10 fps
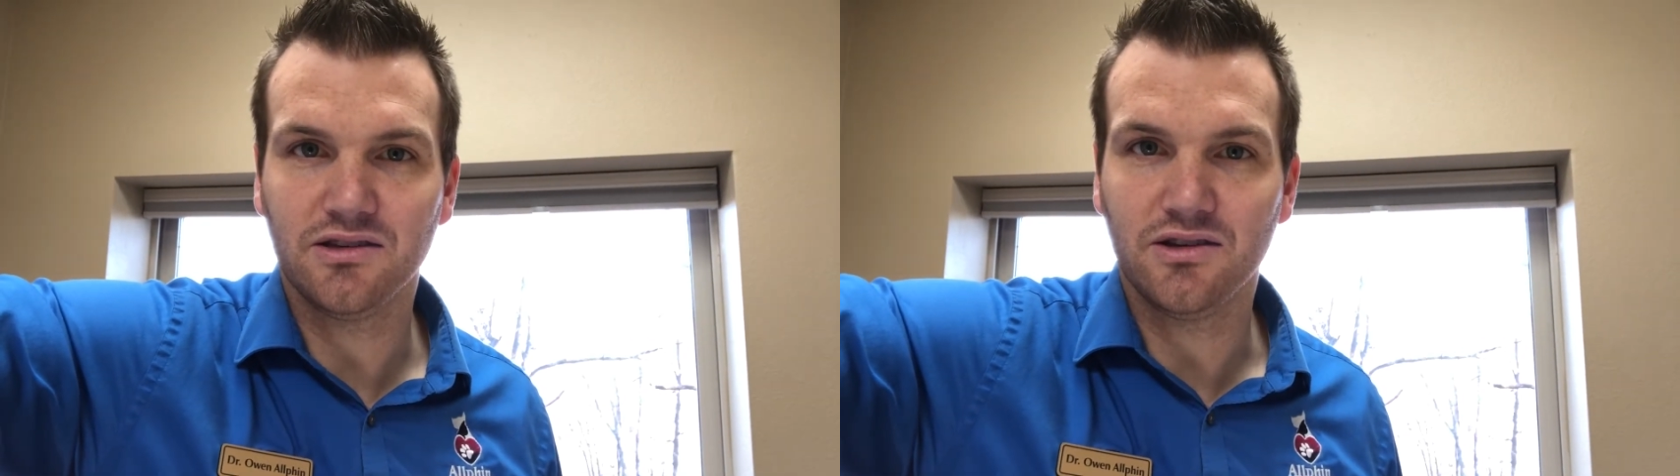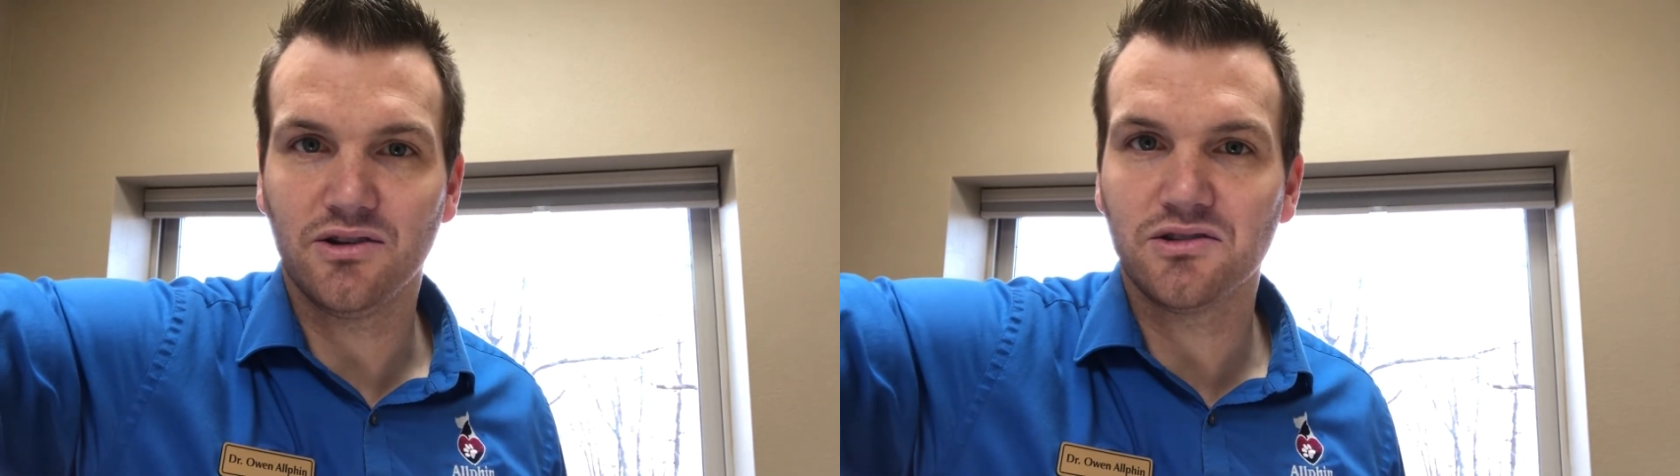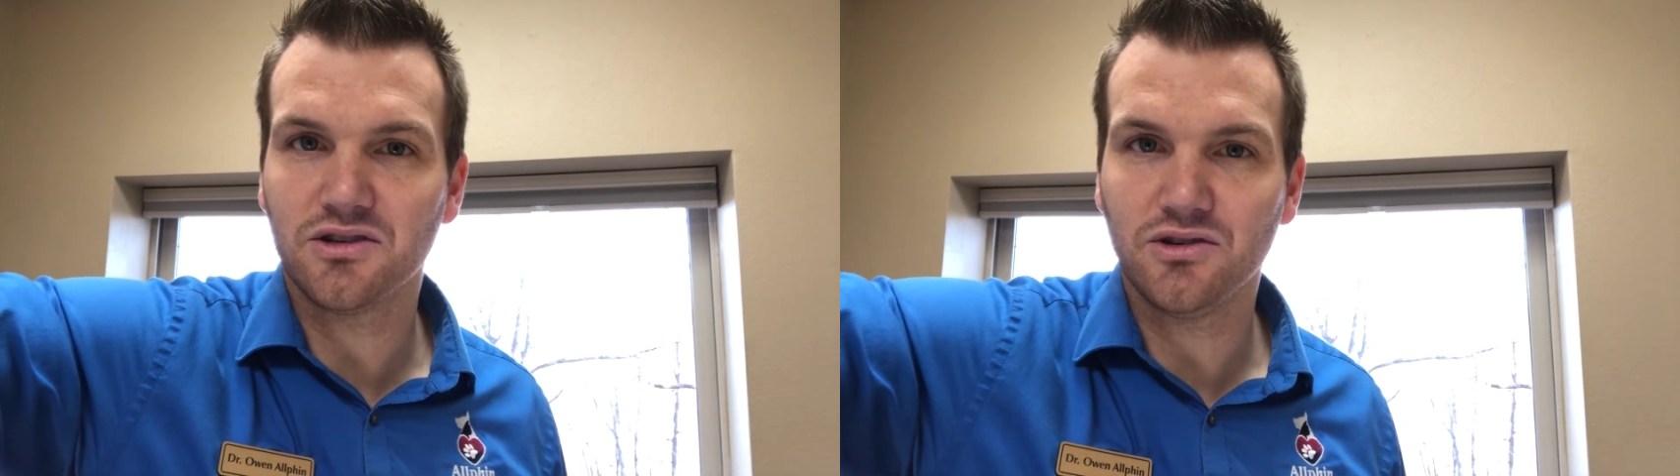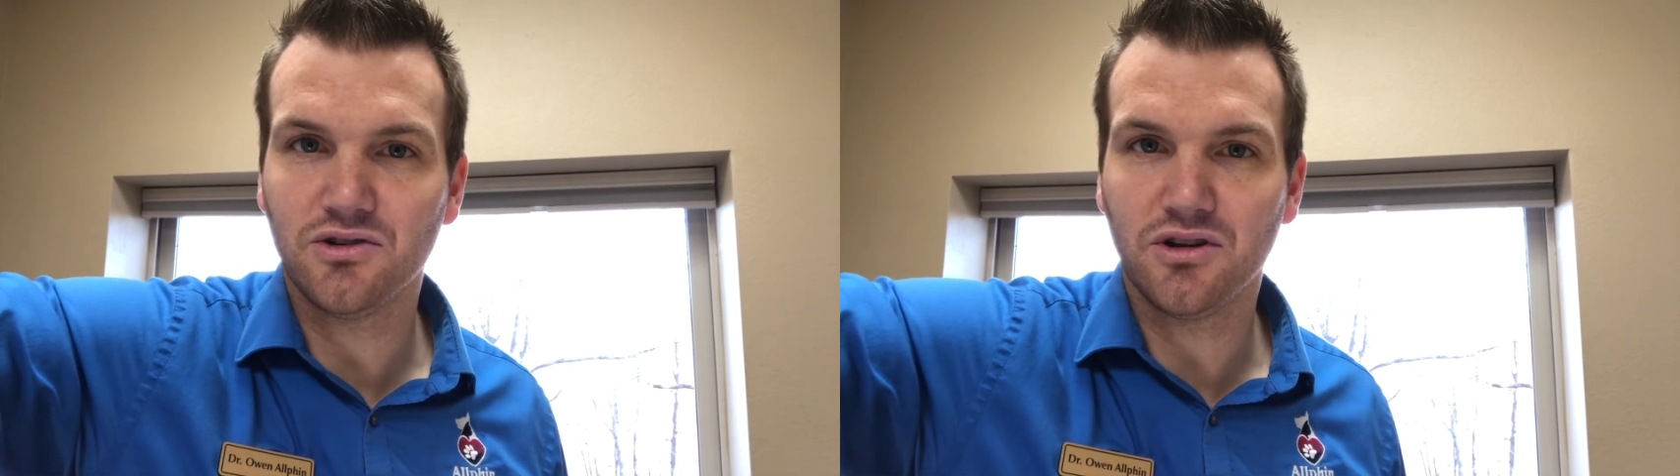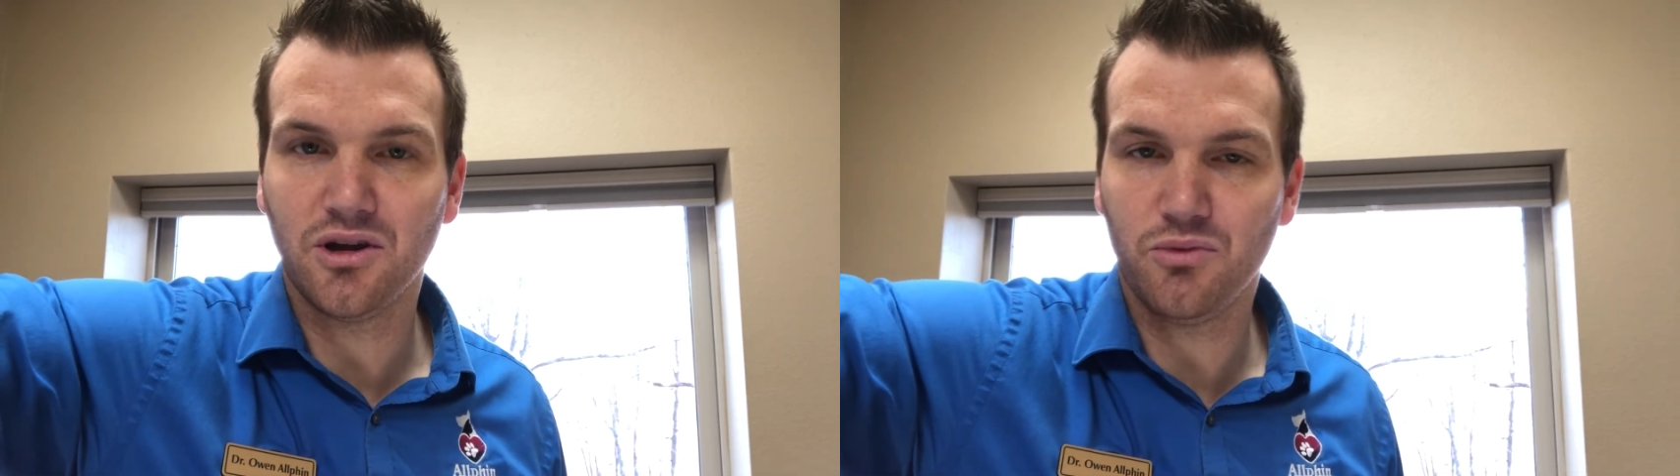and then all of a sudden you
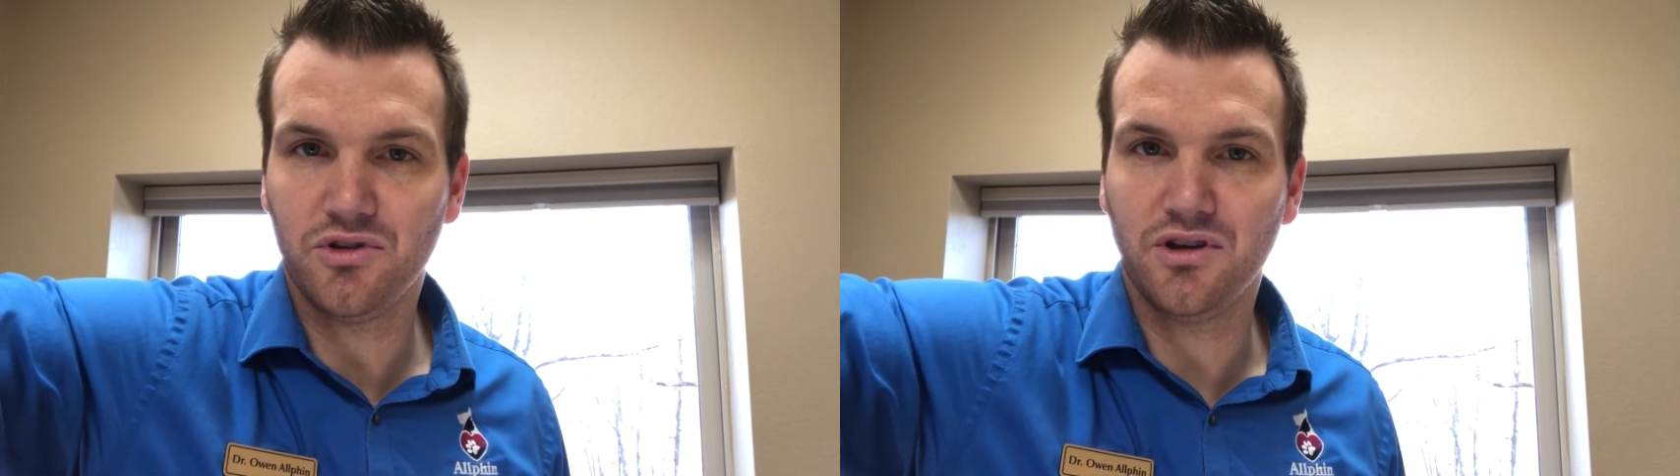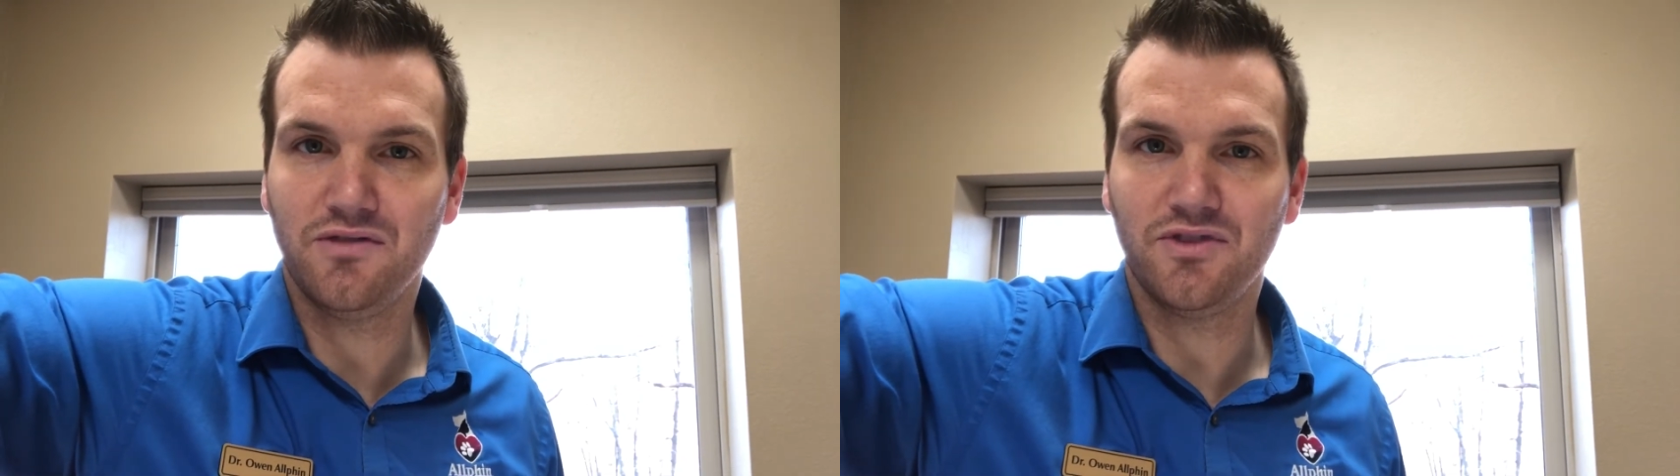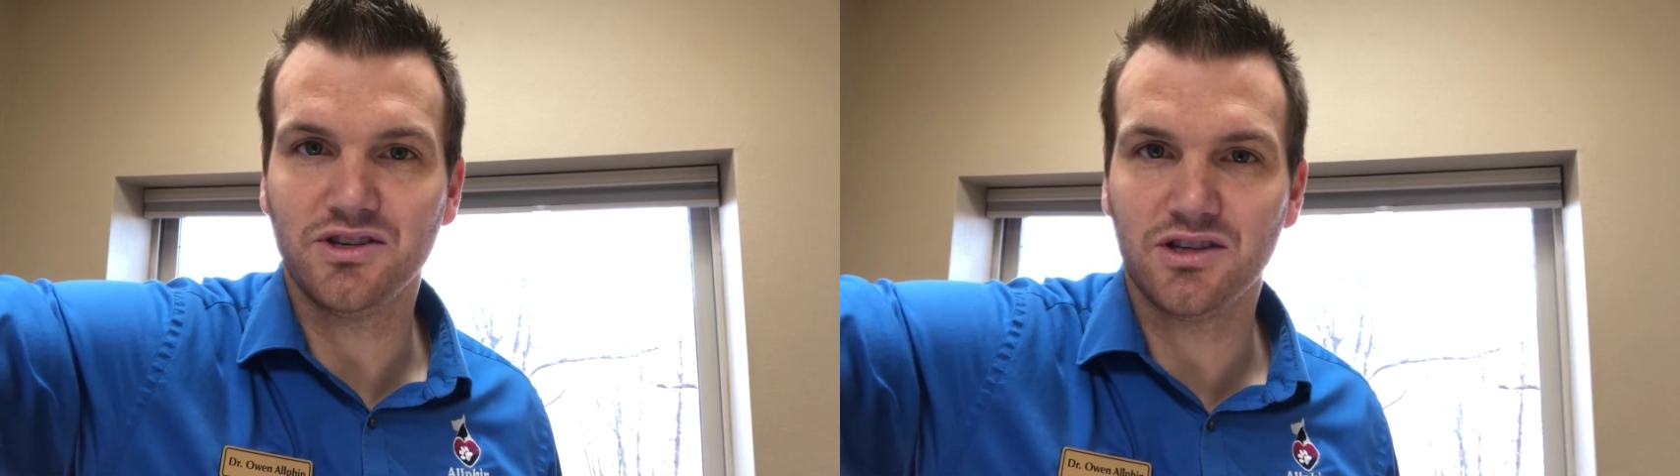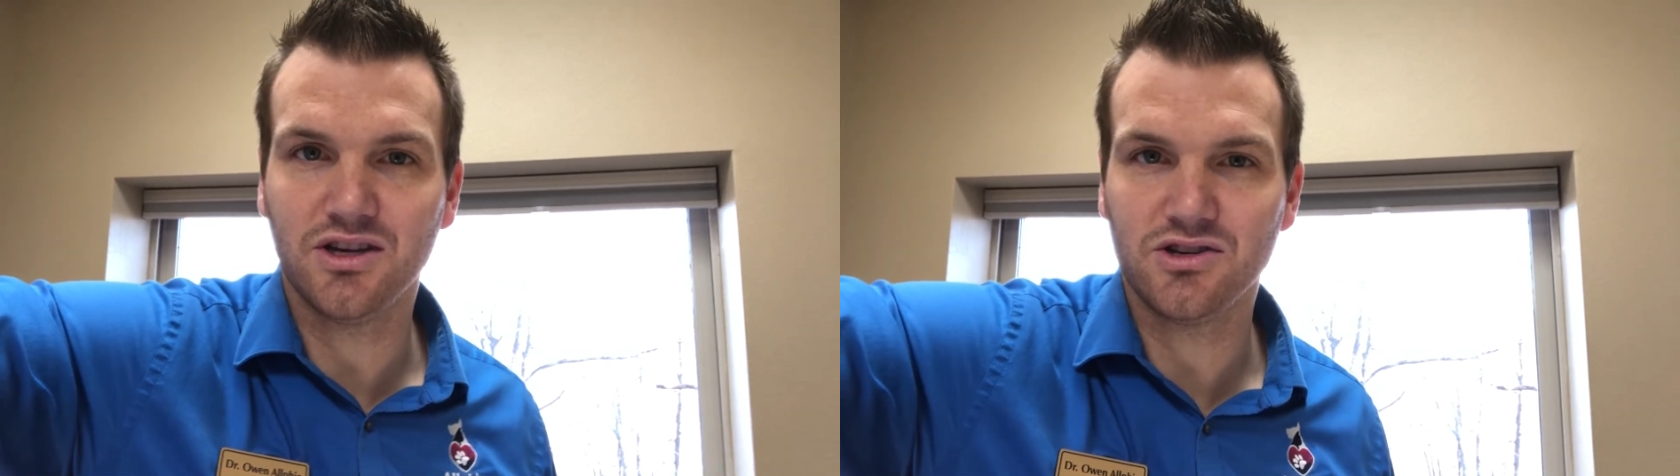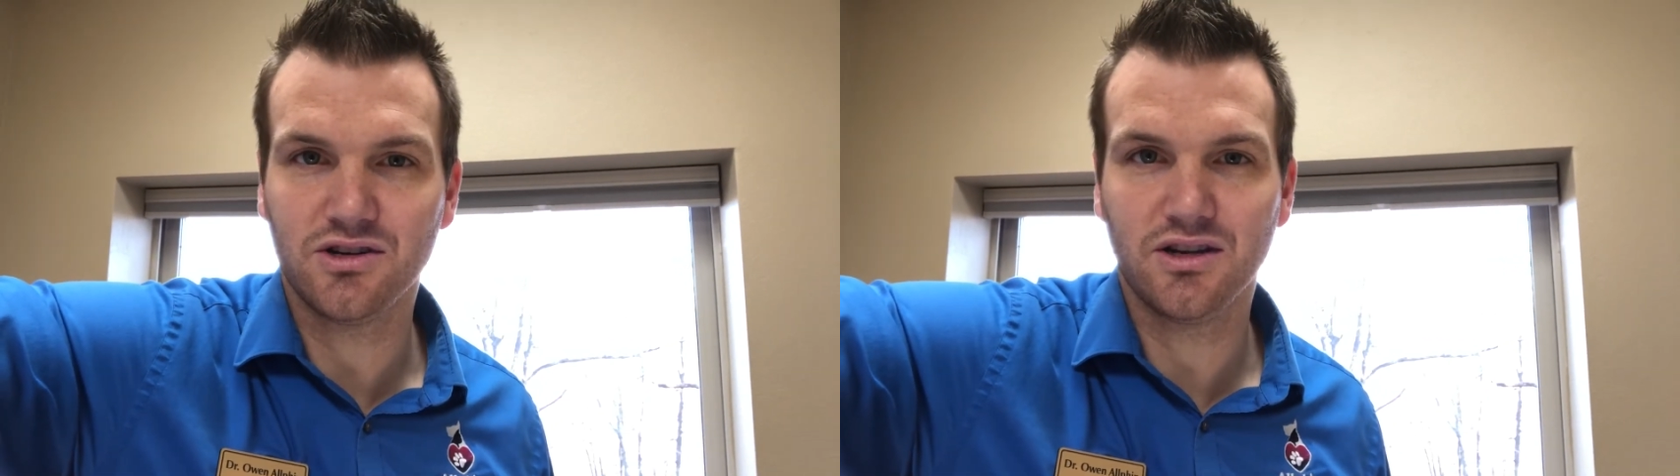end up with an
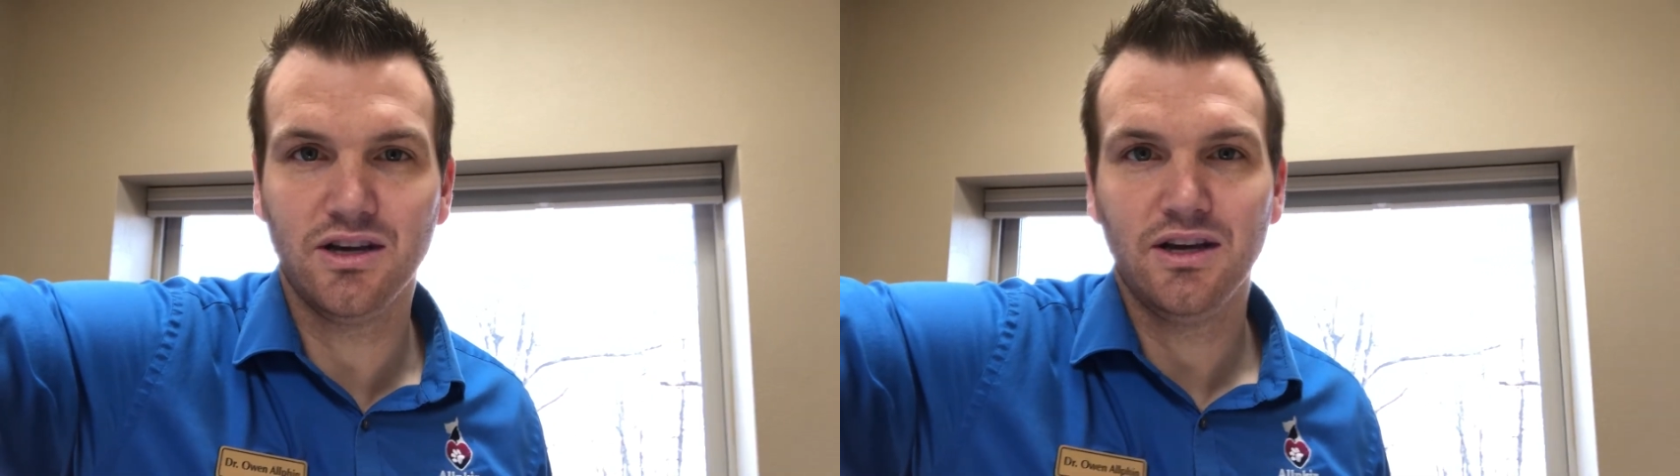infestation.